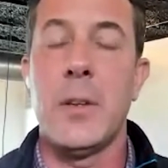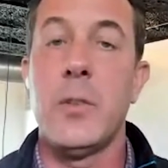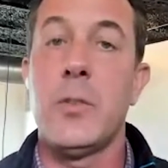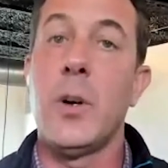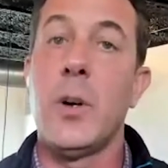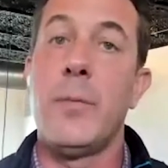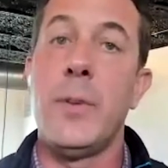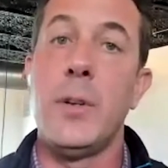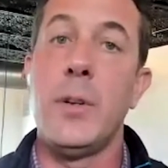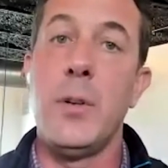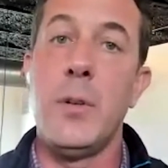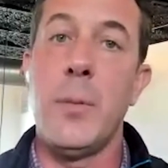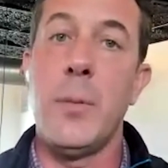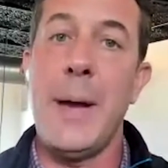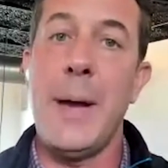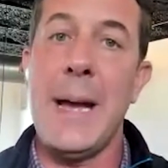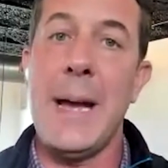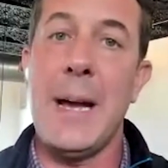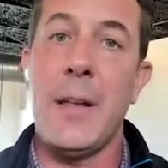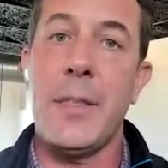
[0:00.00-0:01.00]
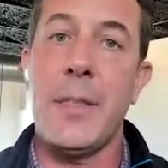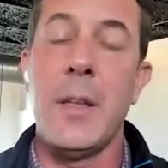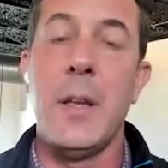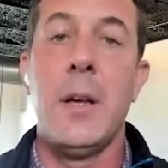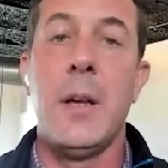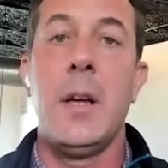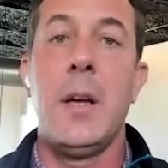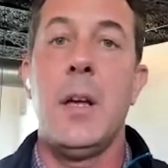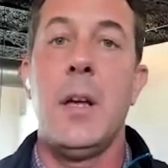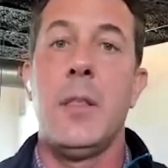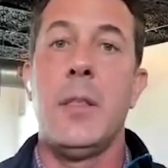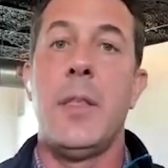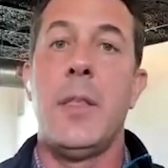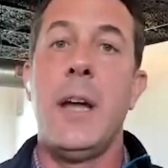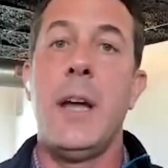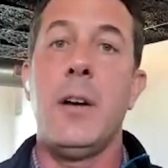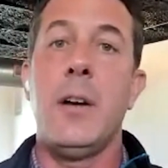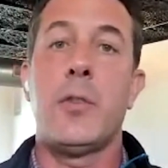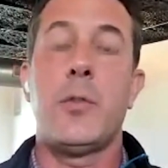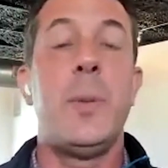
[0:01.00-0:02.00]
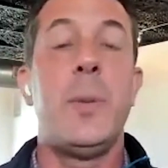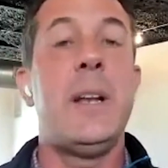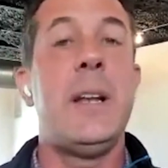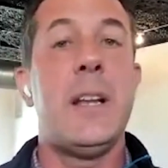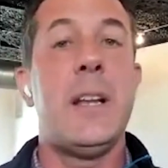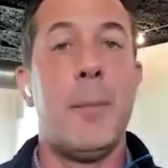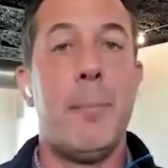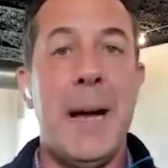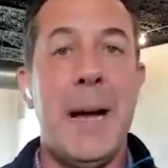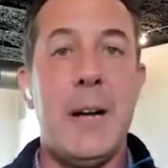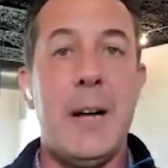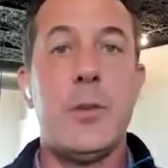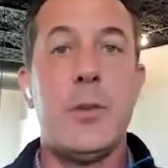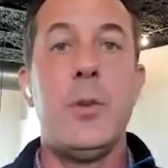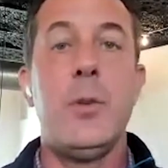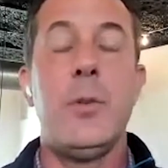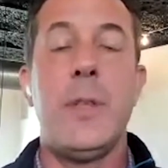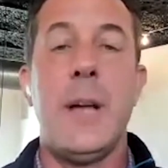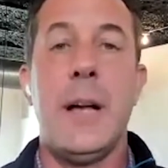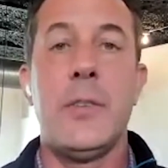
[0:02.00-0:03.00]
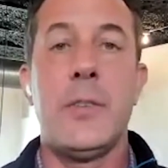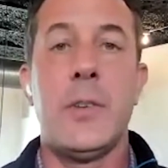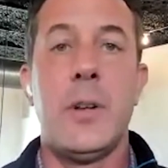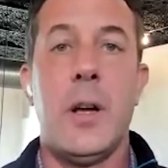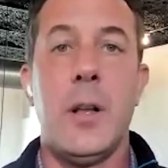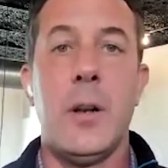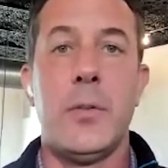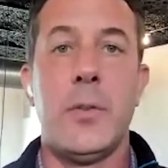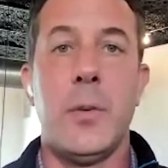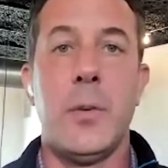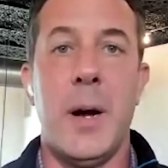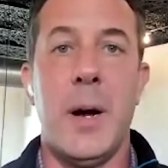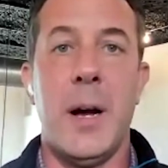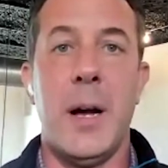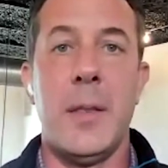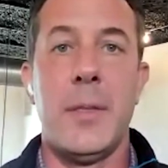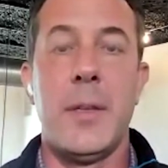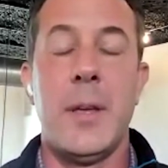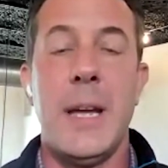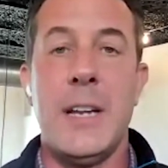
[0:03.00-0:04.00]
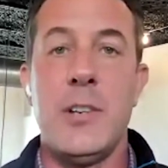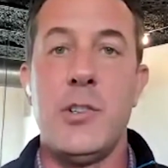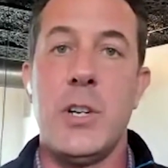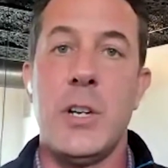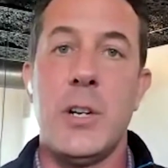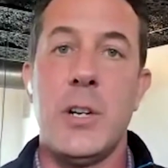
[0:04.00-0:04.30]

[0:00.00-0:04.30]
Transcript: So if you do the math, they are spending about $2,000 a month and